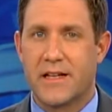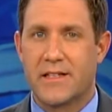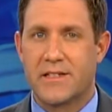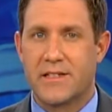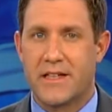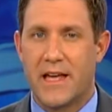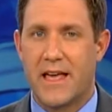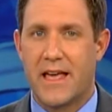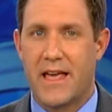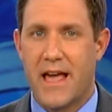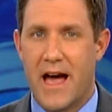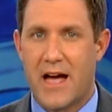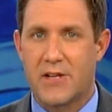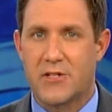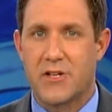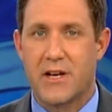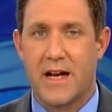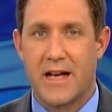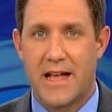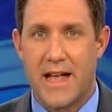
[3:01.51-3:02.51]
into taking
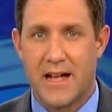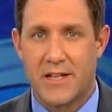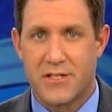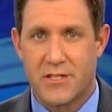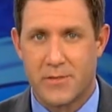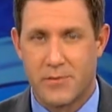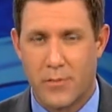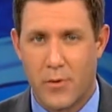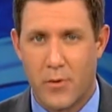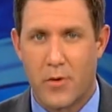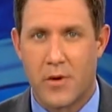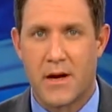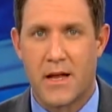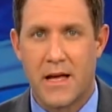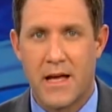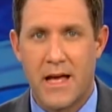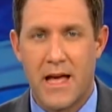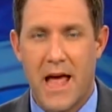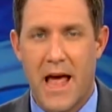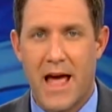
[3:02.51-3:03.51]
action against the
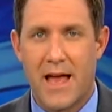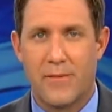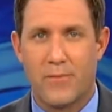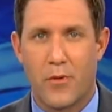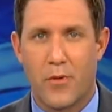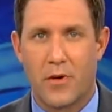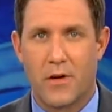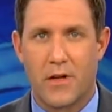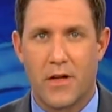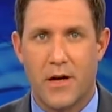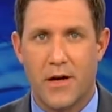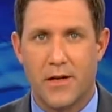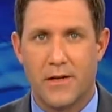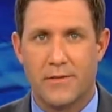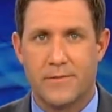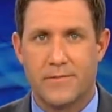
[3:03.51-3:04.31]
board and Bordelon.